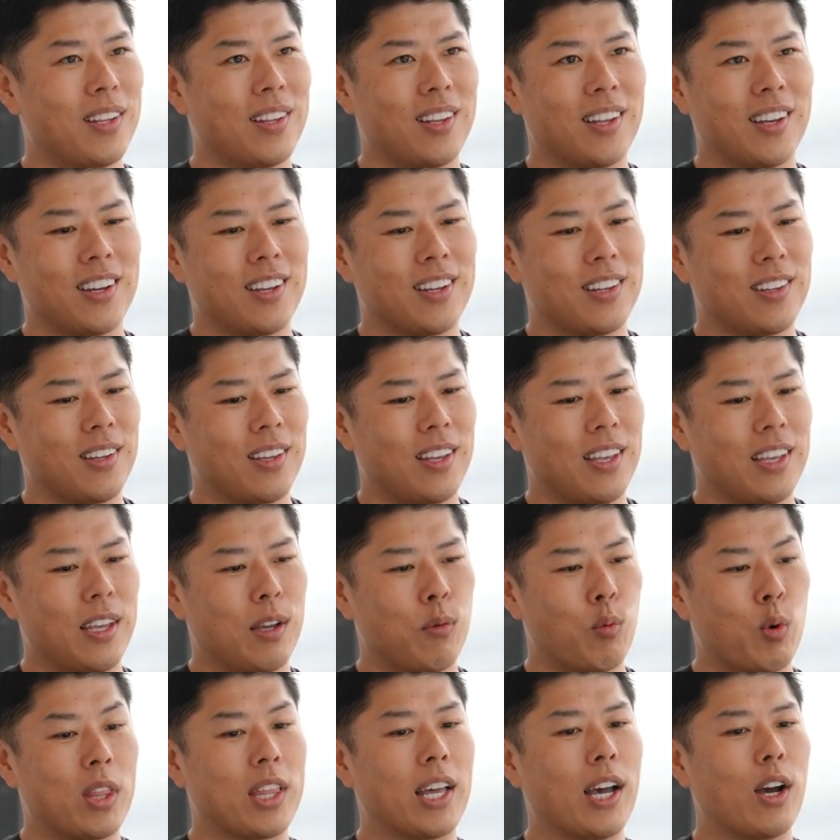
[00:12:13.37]
And
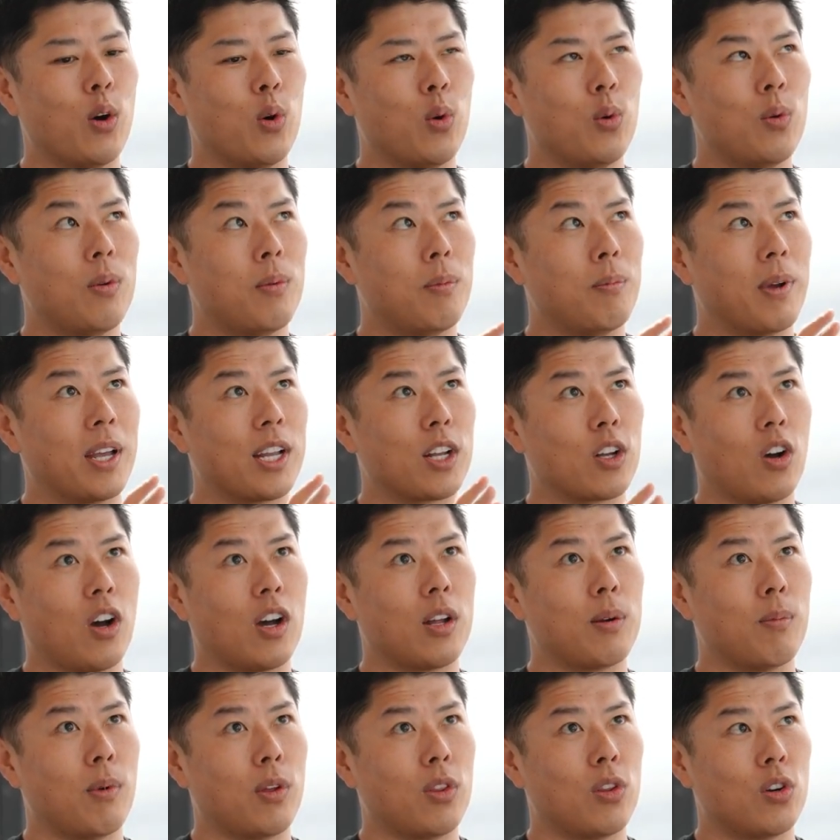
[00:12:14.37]
without my
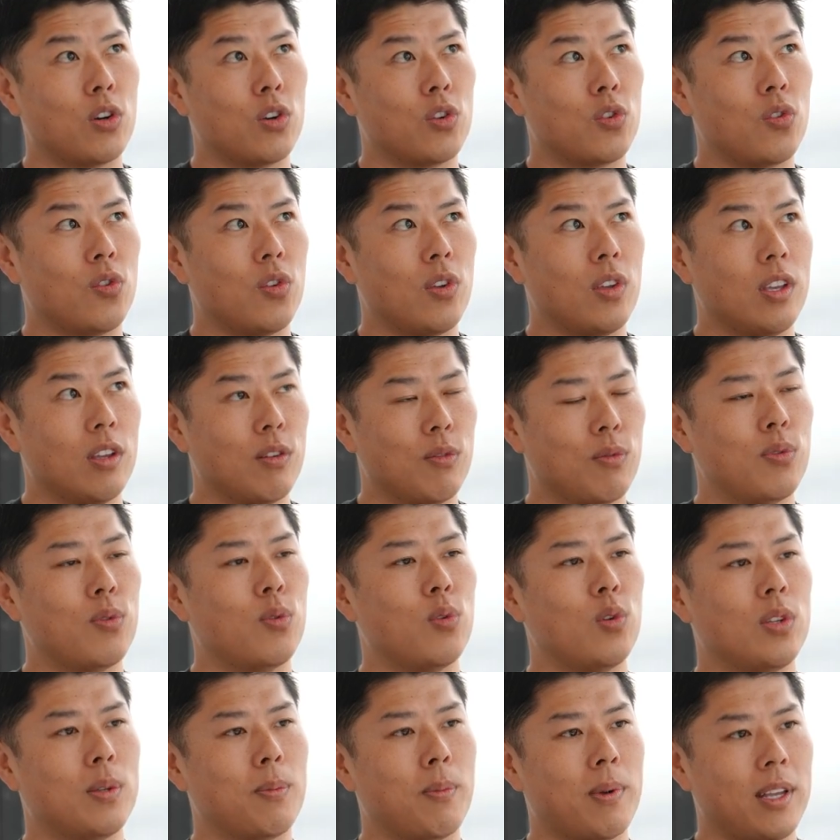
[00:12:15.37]
godmother's
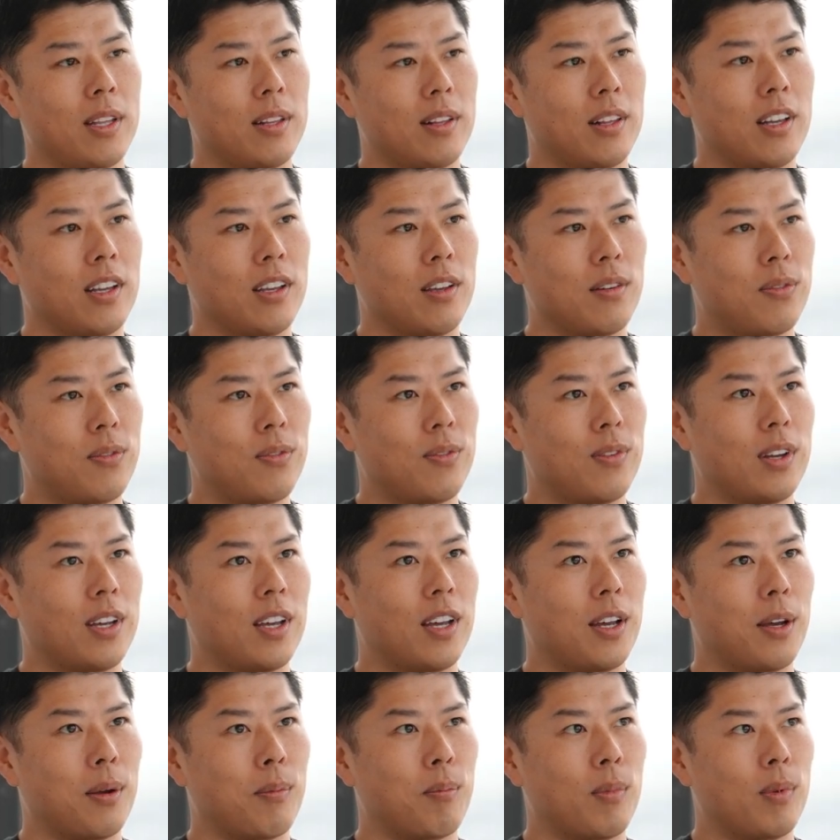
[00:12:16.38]
influence in my life,
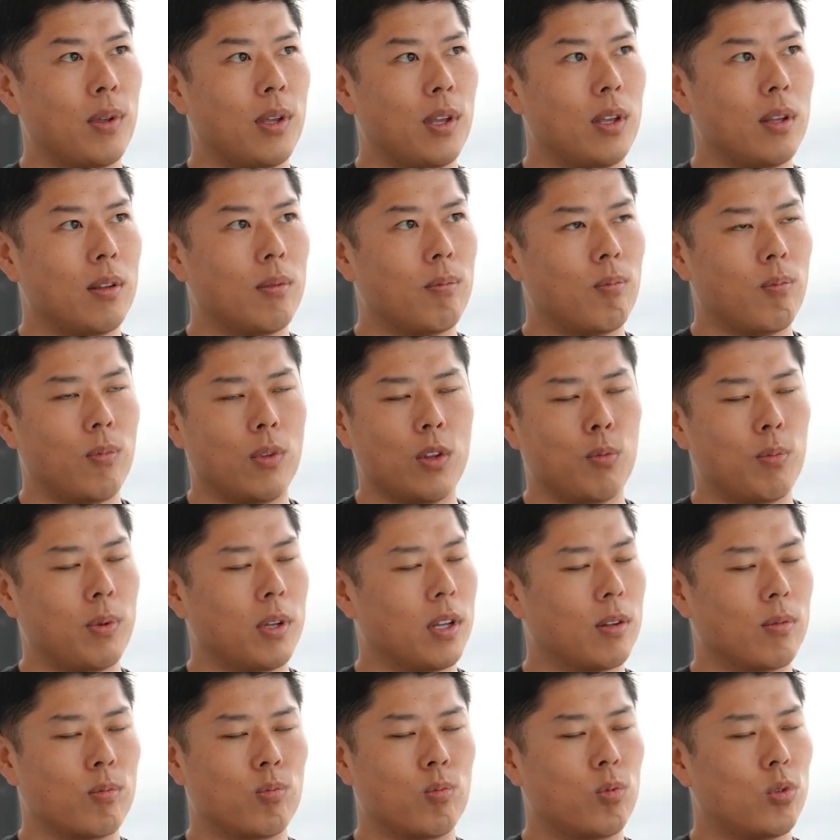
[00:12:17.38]
it would
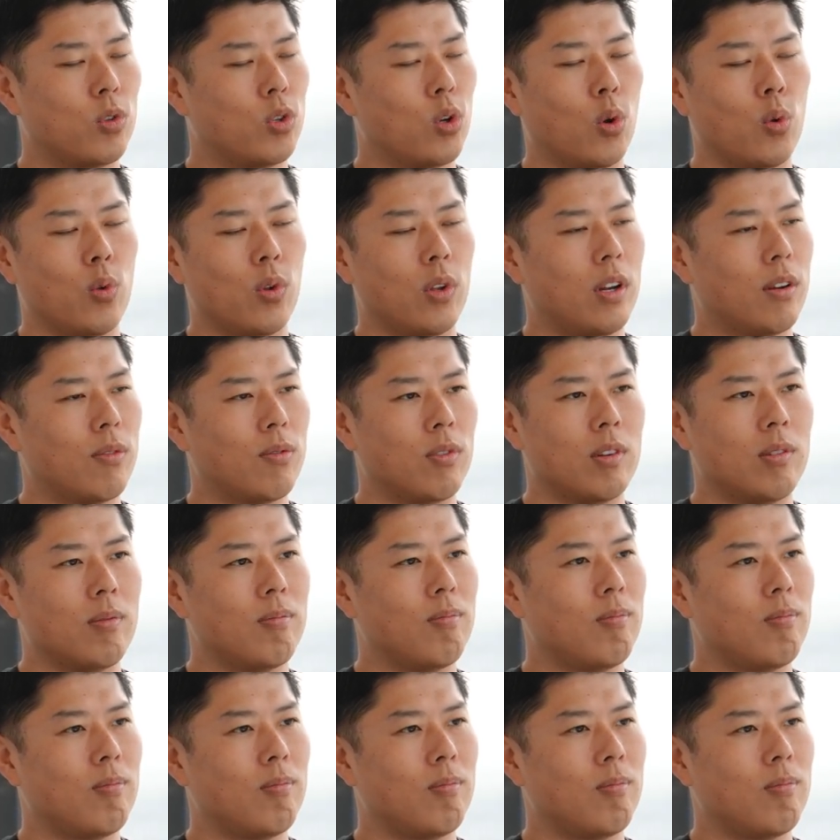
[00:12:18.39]
be totally different.